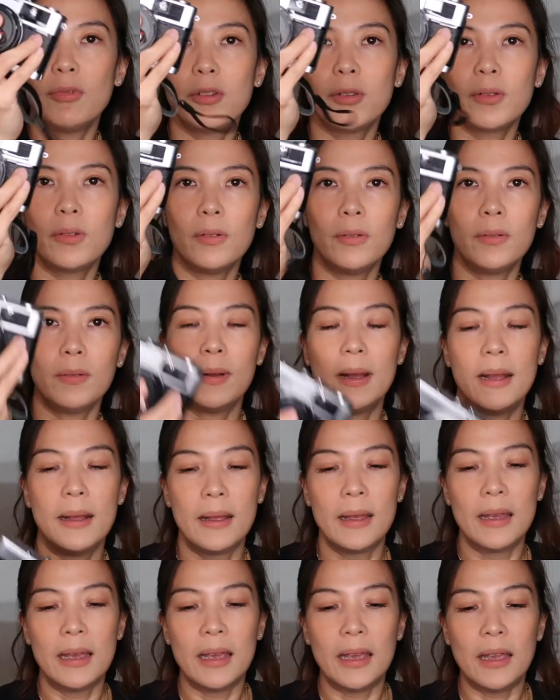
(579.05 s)
So
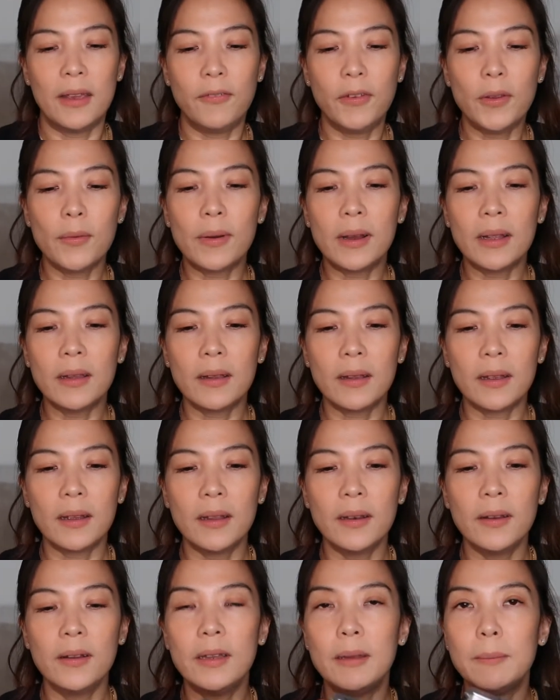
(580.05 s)
if you want
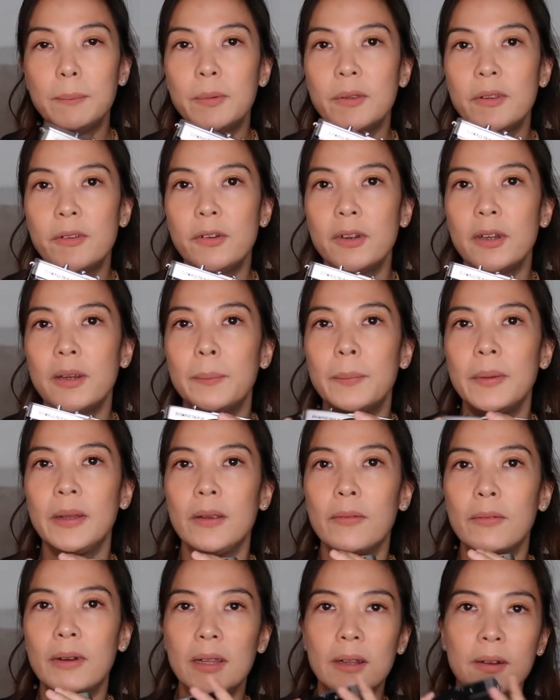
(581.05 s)
an Olympus Trip
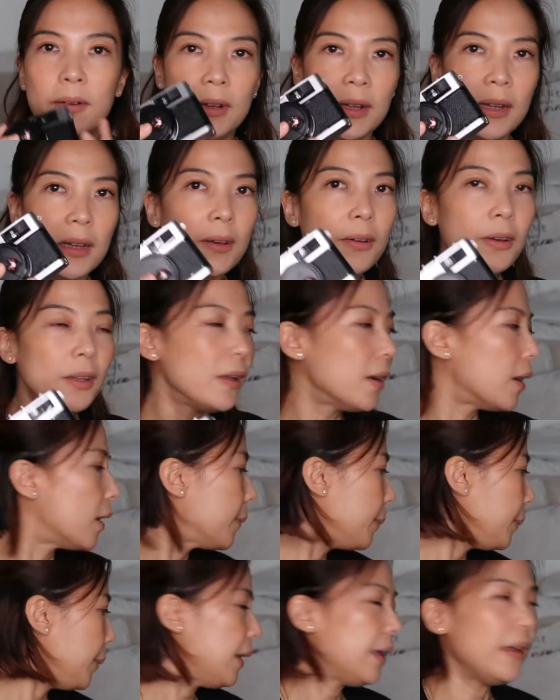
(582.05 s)
and you want a really good
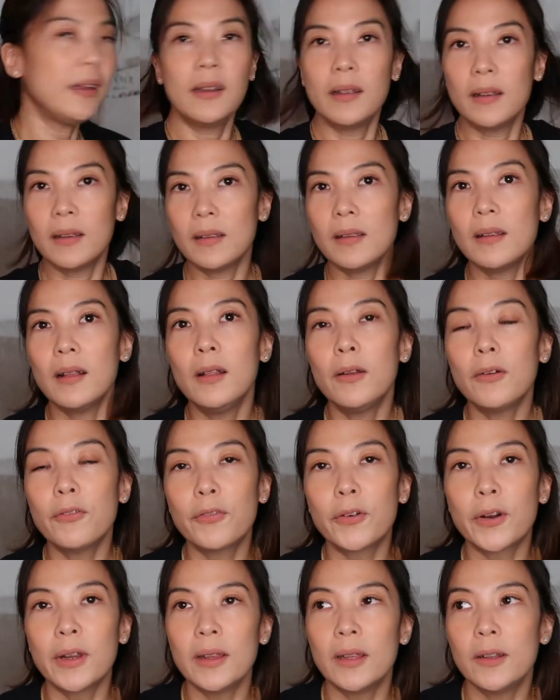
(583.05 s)
copy, look
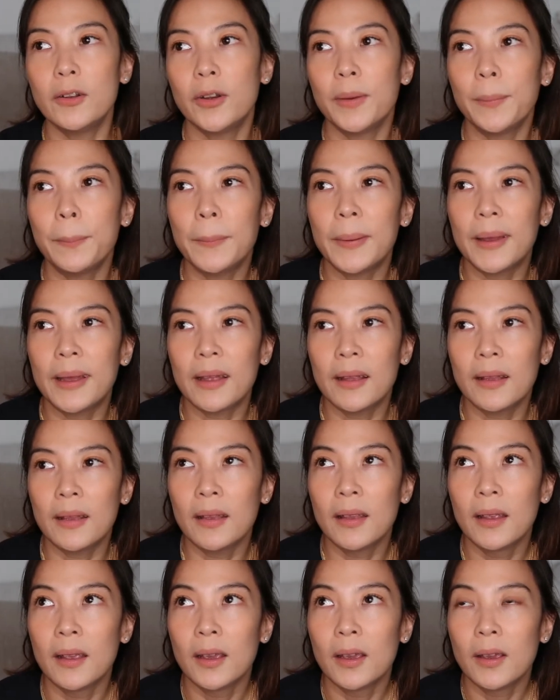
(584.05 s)
for the
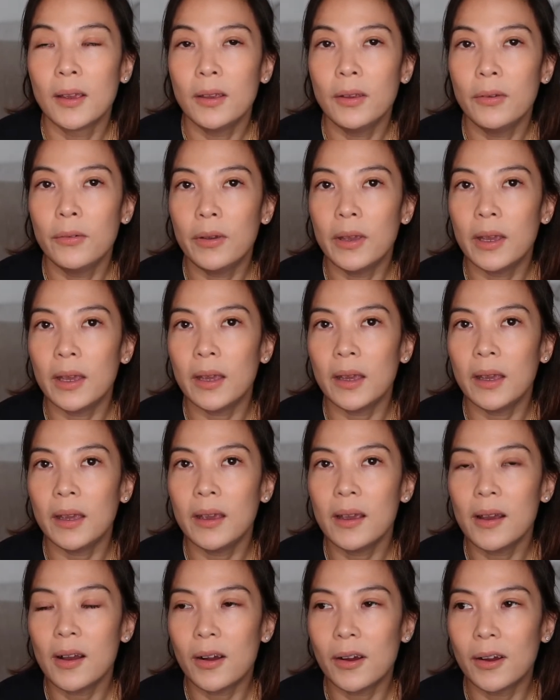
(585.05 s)
Tripman
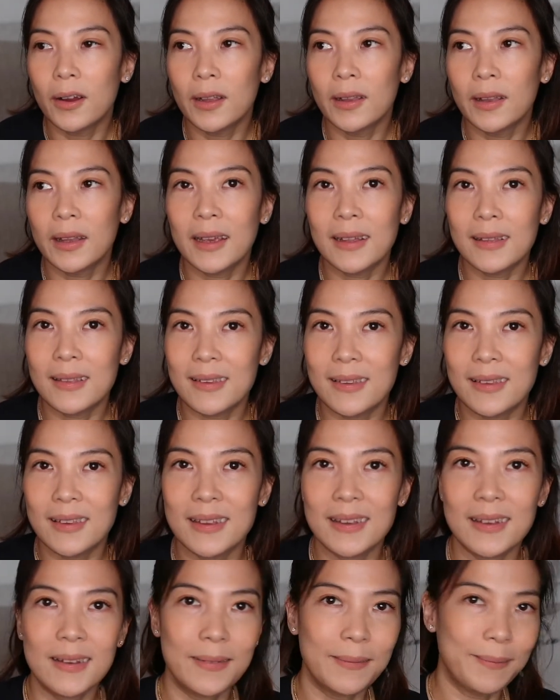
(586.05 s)
UK on Etsy.